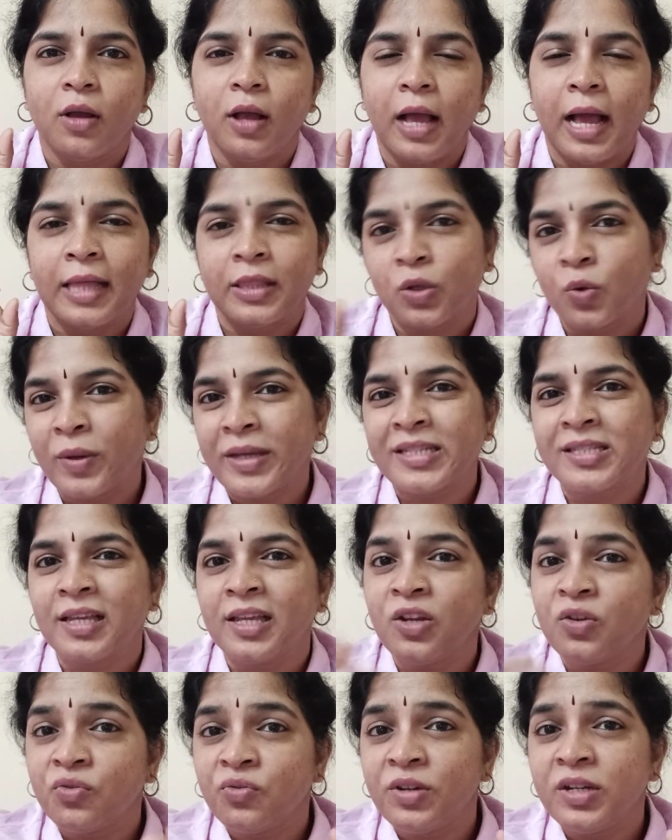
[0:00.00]
Otherwise
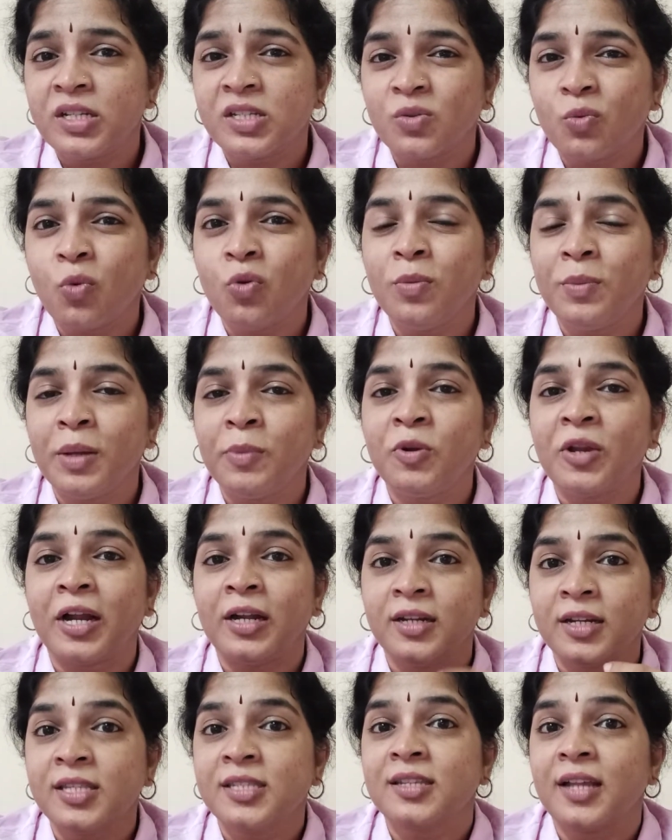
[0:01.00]
infants won't be able to
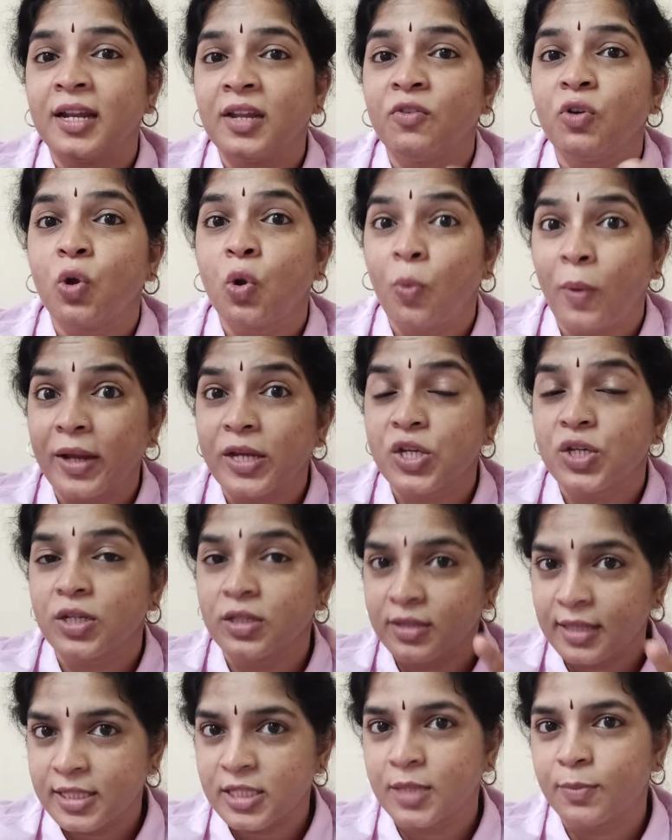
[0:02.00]
understand our
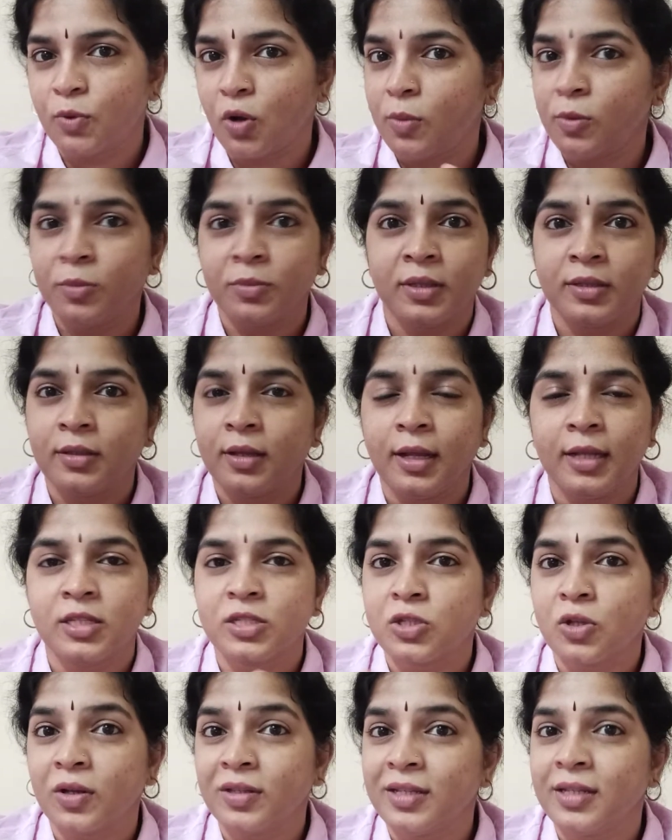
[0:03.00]
question. That's the problem. It's
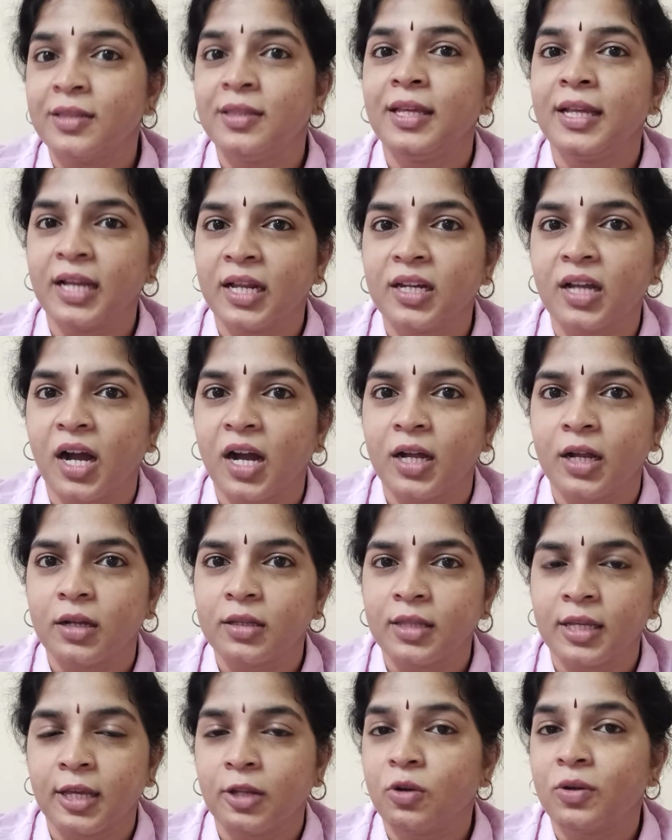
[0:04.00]
not that they
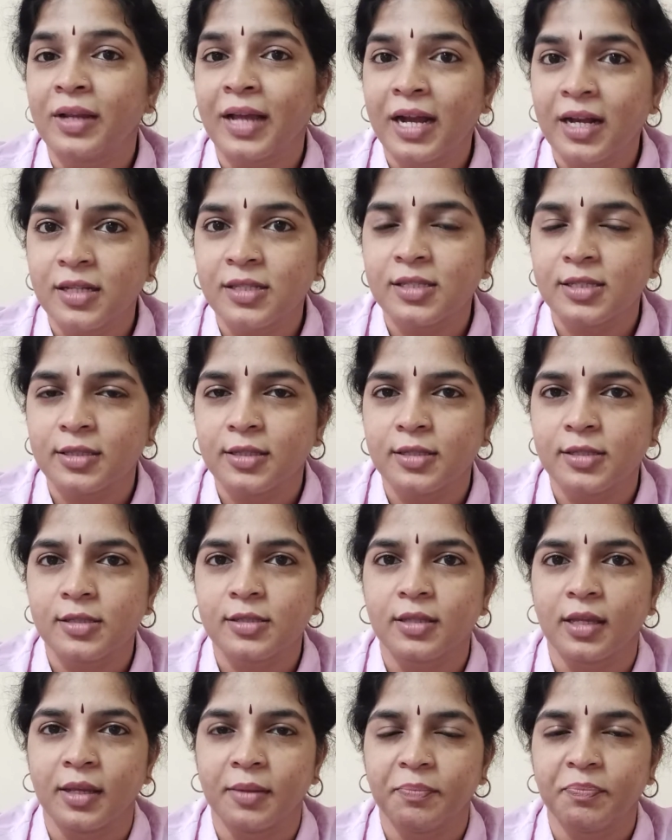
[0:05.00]
cannot answer this
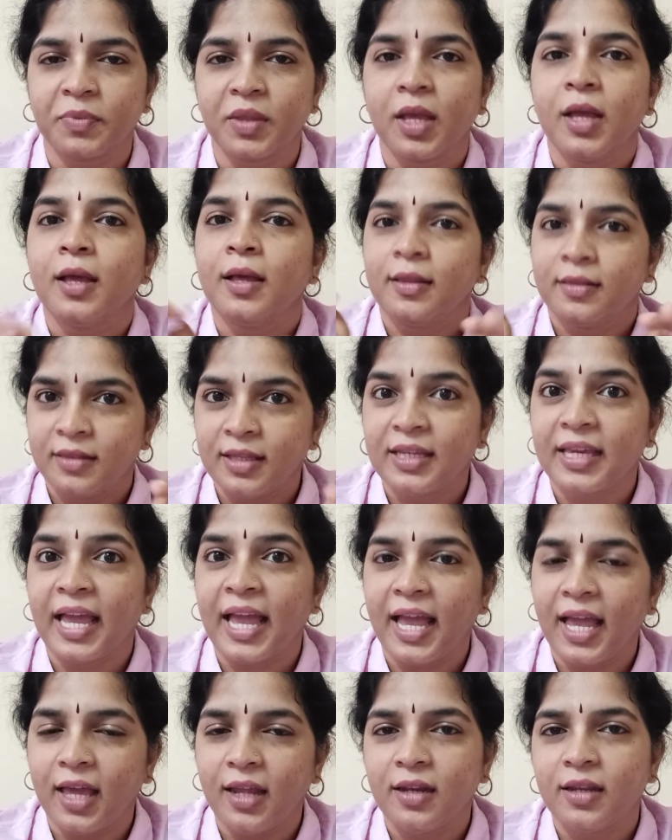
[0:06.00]
thing. They
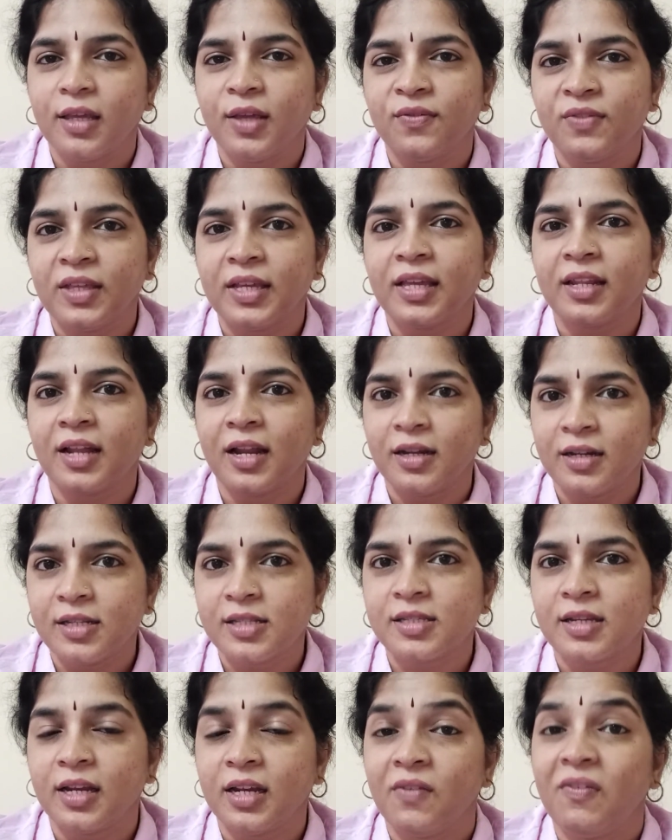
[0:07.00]
can if they can
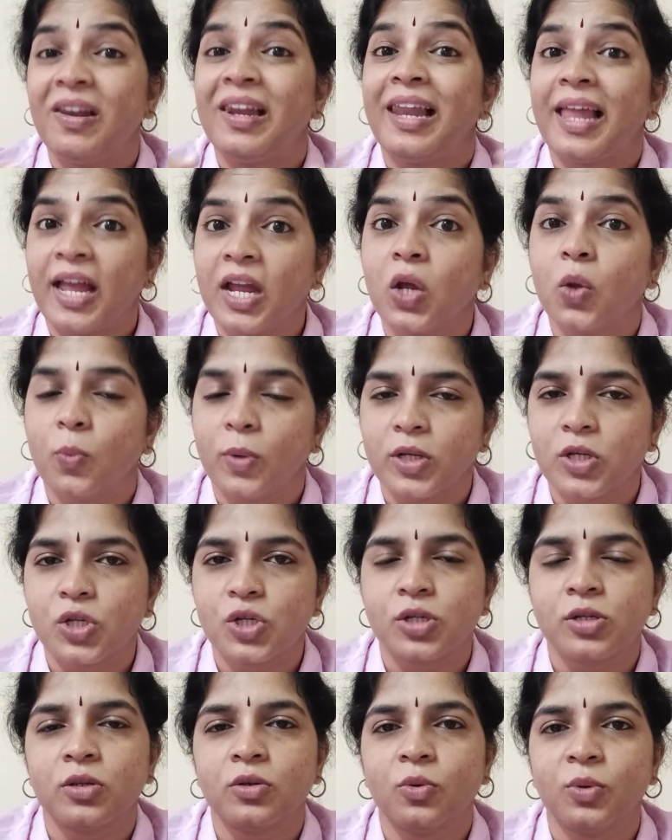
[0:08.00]
understand our
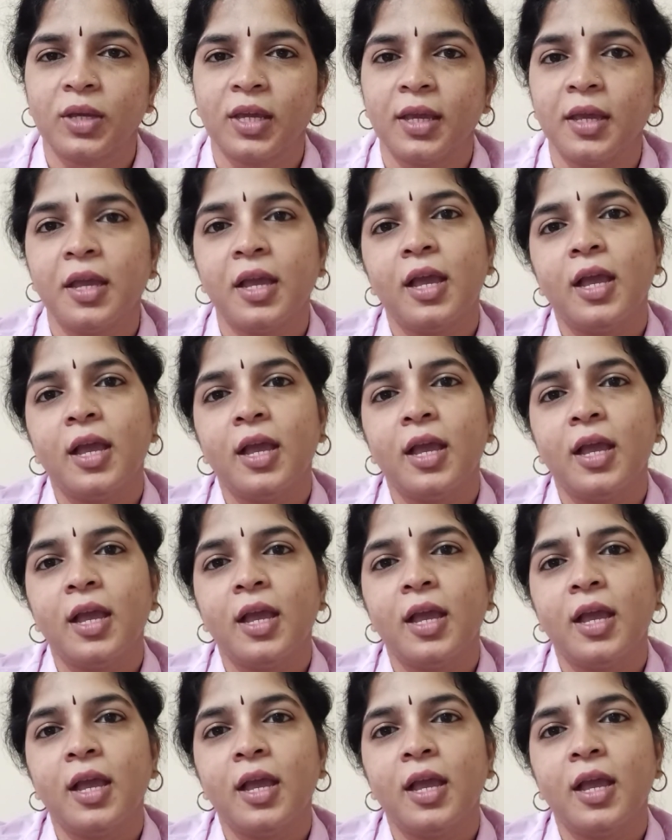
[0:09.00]
language, okay.